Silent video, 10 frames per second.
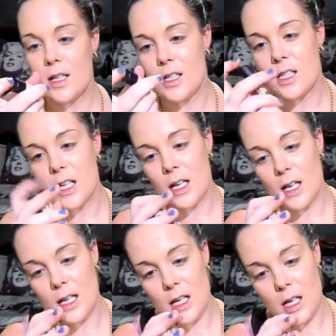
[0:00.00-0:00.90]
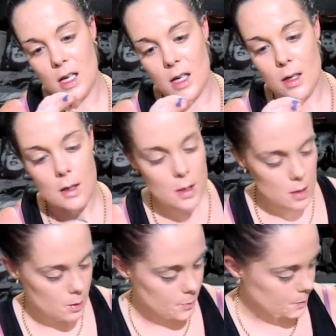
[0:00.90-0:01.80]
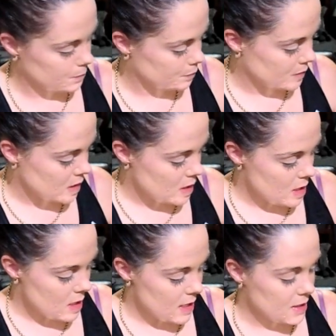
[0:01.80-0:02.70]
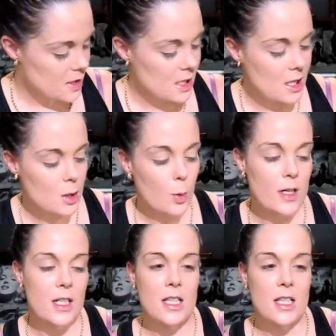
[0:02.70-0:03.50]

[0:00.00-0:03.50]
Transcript: Concealer in NC20.